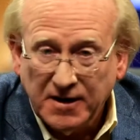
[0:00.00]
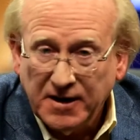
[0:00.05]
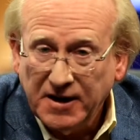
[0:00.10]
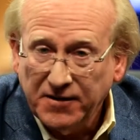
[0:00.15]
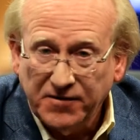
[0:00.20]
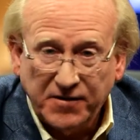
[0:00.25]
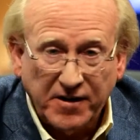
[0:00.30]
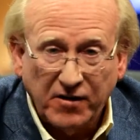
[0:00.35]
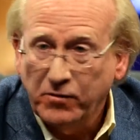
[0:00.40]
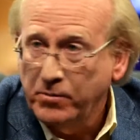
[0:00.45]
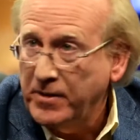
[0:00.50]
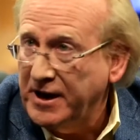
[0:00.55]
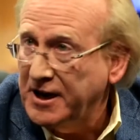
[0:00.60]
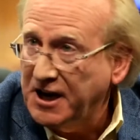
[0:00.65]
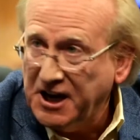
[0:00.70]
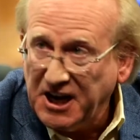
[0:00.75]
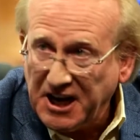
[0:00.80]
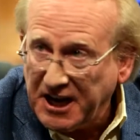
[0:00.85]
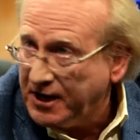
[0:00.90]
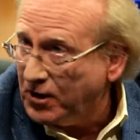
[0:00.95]
have never made
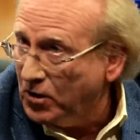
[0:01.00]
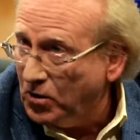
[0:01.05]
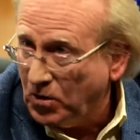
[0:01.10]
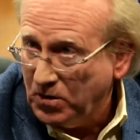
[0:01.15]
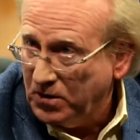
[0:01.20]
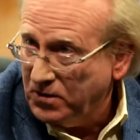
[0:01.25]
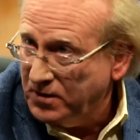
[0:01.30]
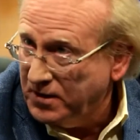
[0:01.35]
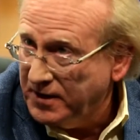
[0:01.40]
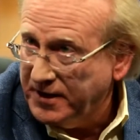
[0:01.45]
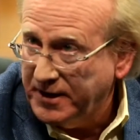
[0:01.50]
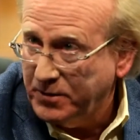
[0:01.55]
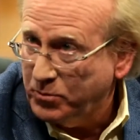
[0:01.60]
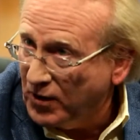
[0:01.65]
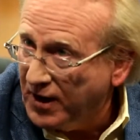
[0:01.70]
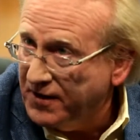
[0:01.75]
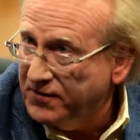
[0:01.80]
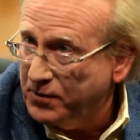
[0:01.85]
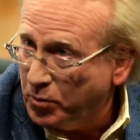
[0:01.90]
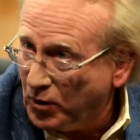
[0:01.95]
a nickel in
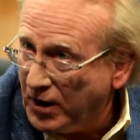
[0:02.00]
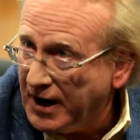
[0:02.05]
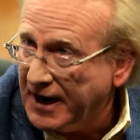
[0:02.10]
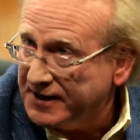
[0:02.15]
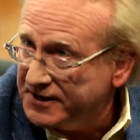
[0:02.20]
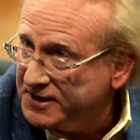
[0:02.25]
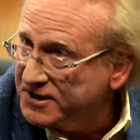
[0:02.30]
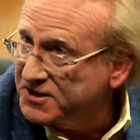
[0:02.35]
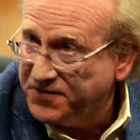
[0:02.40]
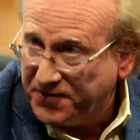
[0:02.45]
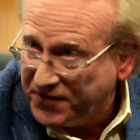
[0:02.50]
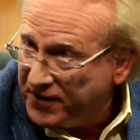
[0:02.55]
private practice.